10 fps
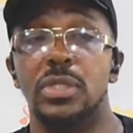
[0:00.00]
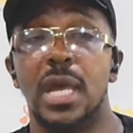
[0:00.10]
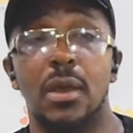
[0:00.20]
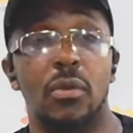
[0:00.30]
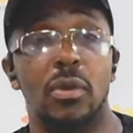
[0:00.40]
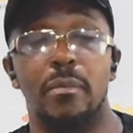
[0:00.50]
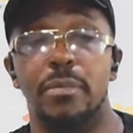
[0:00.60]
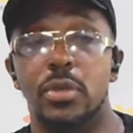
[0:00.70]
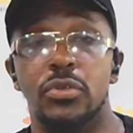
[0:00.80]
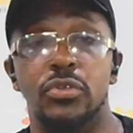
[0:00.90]
not going to
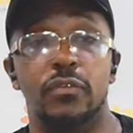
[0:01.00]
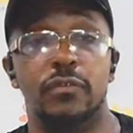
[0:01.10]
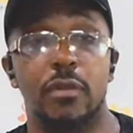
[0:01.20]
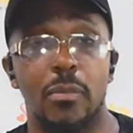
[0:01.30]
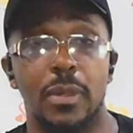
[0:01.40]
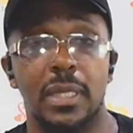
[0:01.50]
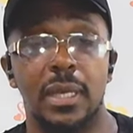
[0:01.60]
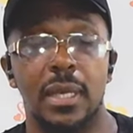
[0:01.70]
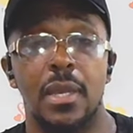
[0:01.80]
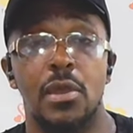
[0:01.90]
abuse you verbally,
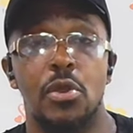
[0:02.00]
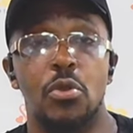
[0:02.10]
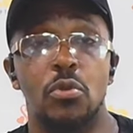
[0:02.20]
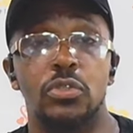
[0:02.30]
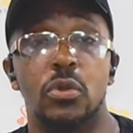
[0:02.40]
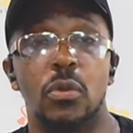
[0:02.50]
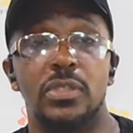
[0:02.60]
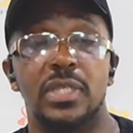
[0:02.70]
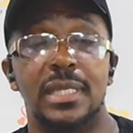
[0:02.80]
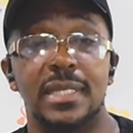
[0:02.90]
who's going
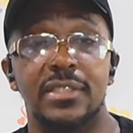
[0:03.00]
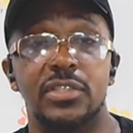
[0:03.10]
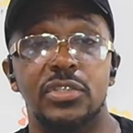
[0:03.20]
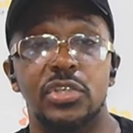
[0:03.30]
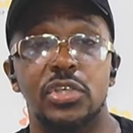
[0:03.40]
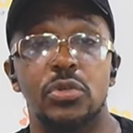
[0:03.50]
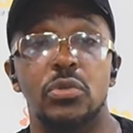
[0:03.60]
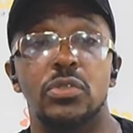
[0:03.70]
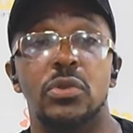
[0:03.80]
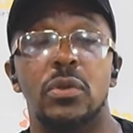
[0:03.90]
to listen to you,
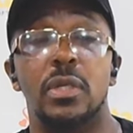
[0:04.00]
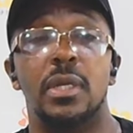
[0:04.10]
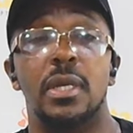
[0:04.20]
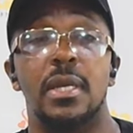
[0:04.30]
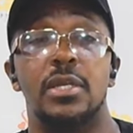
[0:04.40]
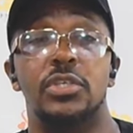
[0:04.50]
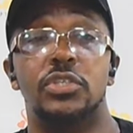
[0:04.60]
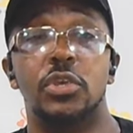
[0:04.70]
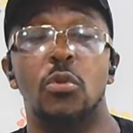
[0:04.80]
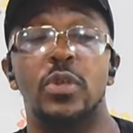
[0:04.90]
who's going to
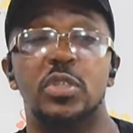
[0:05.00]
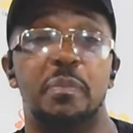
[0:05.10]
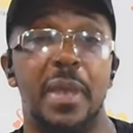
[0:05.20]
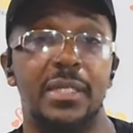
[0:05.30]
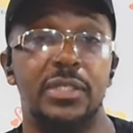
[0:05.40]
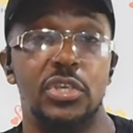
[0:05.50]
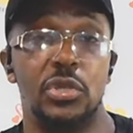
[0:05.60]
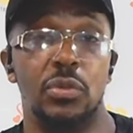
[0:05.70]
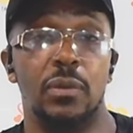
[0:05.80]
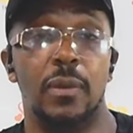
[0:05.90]
show respect to
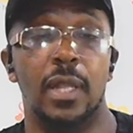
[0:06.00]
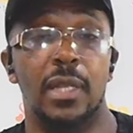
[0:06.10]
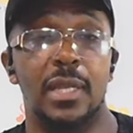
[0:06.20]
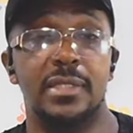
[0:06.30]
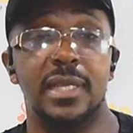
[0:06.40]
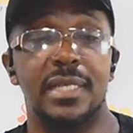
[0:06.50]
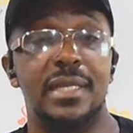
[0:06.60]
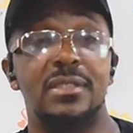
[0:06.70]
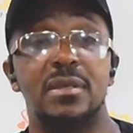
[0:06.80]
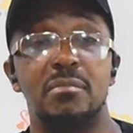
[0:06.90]
you. Listen, it
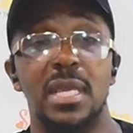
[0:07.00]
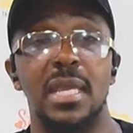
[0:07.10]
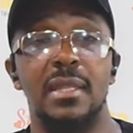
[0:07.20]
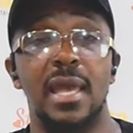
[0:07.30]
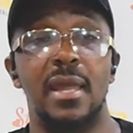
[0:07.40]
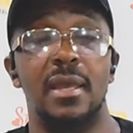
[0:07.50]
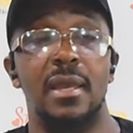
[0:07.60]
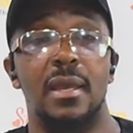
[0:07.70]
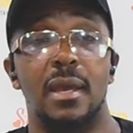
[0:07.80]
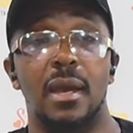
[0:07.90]
doesn't mean that
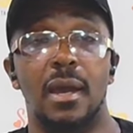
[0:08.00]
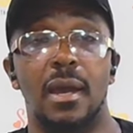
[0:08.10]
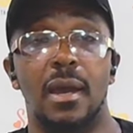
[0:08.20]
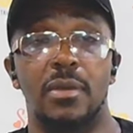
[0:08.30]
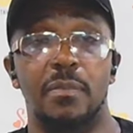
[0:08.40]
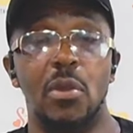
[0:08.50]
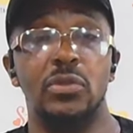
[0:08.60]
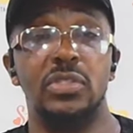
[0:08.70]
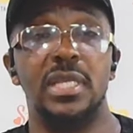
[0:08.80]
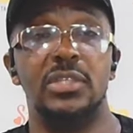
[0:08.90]
uh,
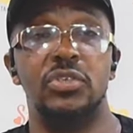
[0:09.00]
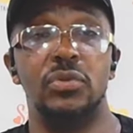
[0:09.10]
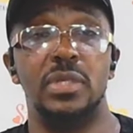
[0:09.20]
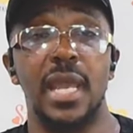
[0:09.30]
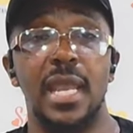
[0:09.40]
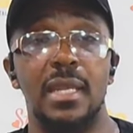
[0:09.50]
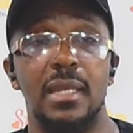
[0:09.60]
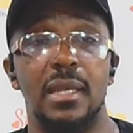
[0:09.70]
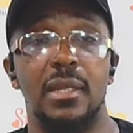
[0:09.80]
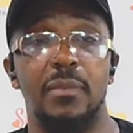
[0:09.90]
person that you date,
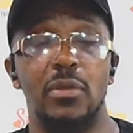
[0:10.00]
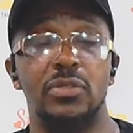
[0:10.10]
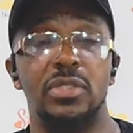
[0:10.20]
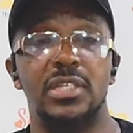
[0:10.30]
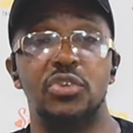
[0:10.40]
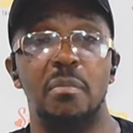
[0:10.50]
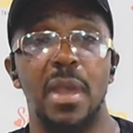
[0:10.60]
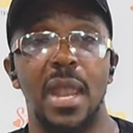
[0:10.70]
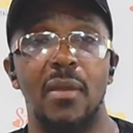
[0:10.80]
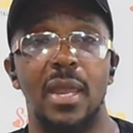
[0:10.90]
person that you
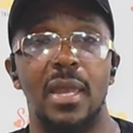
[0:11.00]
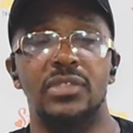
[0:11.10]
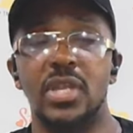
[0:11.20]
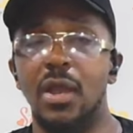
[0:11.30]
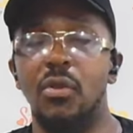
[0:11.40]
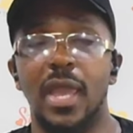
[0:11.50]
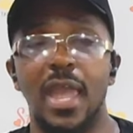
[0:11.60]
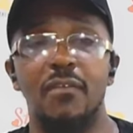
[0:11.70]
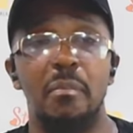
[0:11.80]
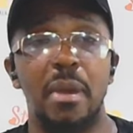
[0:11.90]
marry is not going to
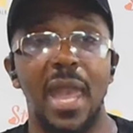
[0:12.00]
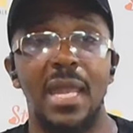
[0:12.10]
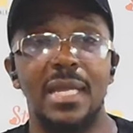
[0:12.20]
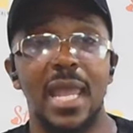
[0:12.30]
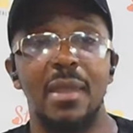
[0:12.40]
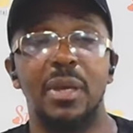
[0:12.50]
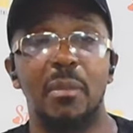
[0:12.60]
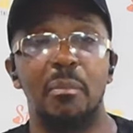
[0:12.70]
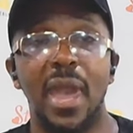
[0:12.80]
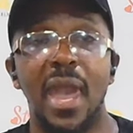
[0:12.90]
have a bad day, but
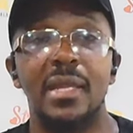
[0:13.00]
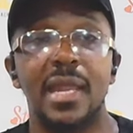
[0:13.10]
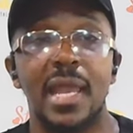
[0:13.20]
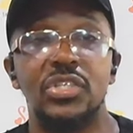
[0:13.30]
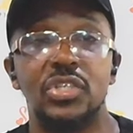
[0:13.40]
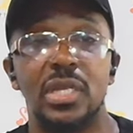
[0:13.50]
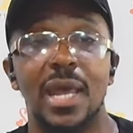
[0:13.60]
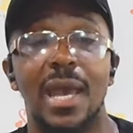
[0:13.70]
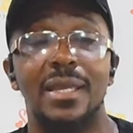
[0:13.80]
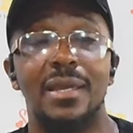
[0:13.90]
a bad day should
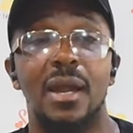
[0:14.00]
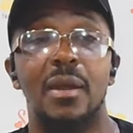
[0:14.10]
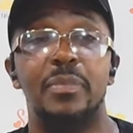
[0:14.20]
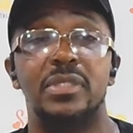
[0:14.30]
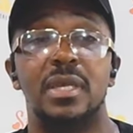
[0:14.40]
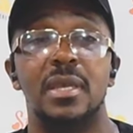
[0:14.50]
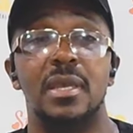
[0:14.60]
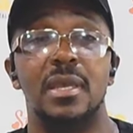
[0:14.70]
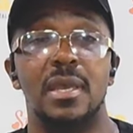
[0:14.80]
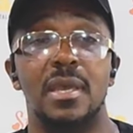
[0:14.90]
not encompass
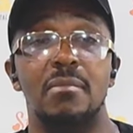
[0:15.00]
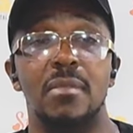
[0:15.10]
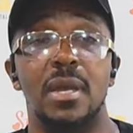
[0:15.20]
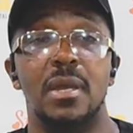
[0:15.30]
him